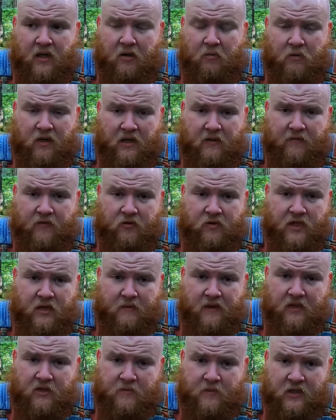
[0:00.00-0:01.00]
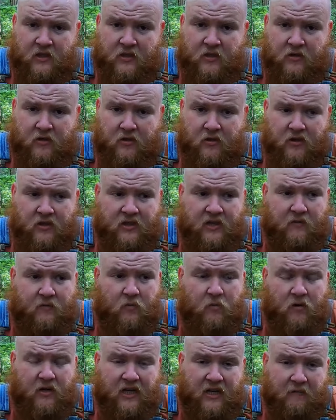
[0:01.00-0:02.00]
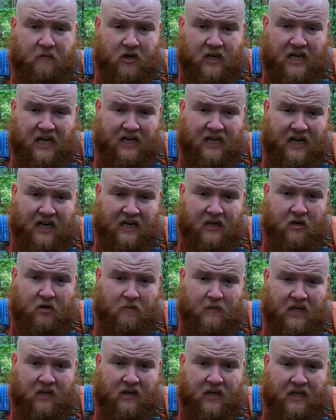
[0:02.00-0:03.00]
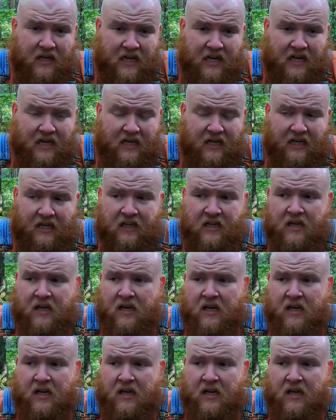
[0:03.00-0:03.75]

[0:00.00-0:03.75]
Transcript: uh, when it first came out, especially during the Civil War, they were kind of handing them out like candy.